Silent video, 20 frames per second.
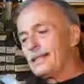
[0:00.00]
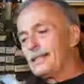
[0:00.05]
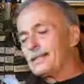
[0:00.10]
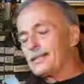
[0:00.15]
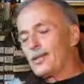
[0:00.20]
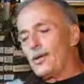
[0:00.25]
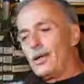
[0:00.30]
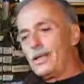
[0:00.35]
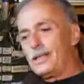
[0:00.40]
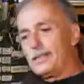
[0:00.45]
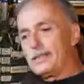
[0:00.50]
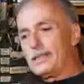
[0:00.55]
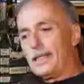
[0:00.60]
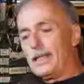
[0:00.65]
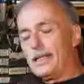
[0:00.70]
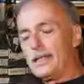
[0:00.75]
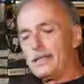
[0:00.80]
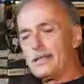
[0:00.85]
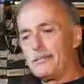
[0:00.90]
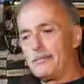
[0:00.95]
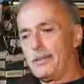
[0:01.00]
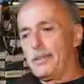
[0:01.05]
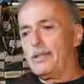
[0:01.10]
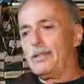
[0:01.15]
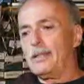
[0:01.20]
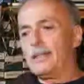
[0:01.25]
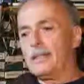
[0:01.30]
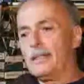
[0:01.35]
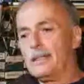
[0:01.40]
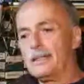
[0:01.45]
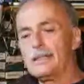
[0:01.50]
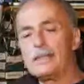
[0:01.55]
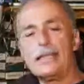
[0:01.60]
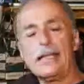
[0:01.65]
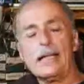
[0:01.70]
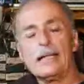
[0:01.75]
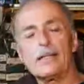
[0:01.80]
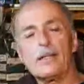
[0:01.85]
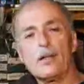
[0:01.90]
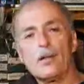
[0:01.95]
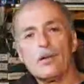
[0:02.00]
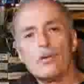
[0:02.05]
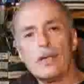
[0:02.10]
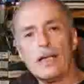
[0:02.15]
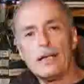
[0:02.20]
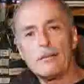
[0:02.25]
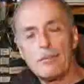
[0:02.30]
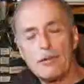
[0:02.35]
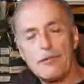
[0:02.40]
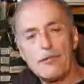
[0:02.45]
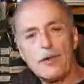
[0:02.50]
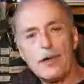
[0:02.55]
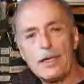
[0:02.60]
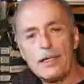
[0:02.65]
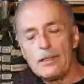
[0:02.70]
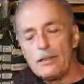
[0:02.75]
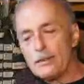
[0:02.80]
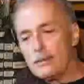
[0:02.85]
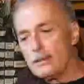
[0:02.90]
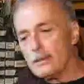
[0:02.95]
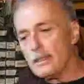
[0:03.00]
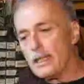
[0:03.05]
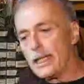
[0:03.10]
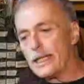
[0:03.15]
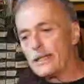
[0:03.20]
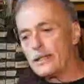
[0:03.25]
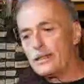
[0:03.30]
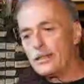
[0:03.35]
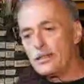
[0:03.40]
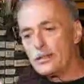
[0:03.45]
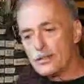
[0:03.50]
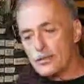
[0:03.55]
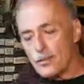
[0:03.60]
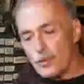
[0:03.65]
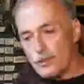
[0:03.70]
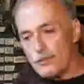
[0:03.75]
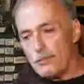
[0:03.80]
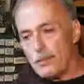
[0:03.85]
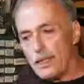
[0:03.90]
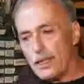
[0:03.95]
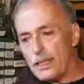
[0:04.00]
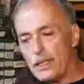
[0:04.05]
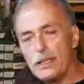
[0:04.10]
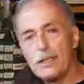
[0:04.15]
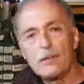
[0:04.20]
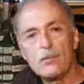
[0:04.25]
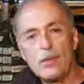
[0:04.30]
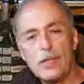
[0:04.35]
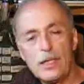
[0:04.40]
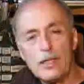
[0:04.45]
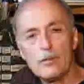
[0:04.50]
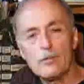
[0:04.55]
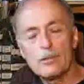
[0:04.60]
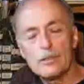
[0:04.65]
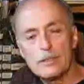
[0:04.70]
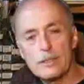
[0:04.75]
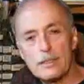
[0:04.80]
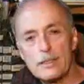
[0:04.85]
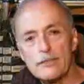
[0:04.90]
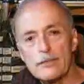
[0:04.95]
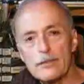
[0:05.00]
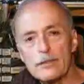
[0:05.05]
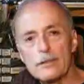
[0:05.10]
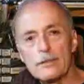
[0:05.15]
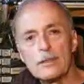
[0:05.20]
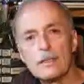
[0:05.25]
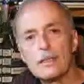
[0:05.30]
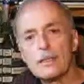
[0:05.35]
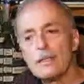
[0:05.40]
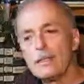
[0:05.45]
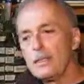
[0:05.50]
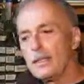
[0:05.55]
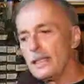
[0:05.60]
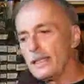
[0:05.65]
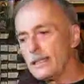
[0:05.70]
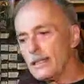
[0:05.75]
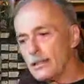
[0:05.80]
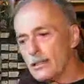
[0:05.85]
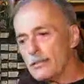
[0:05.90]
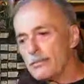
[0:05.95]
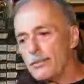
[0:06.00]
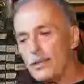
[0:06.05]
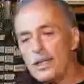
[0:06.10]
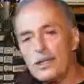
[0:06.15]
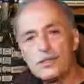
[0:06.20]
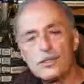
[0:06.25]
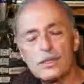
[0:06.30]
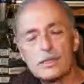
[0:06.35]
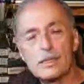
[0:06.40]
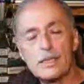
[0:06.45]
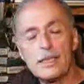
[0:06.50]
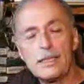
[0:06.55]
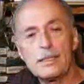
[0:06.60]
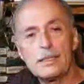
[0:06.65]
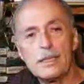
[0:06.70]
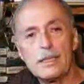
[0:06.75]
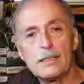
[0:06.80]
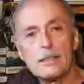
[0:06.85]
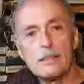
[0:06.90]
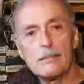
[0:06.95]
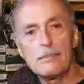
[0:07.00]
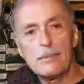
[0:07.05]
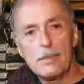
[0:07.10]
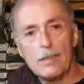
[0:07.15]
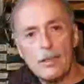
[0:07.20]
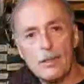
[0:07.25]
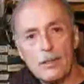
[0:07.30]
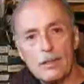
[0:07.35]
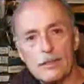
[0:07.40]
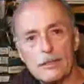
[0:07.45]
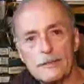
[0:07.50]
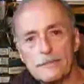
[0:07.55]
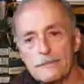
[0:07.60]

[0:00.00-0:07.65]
So I decided to build a standalone amplifier I can use with my radio receiver and other projects I intend to build.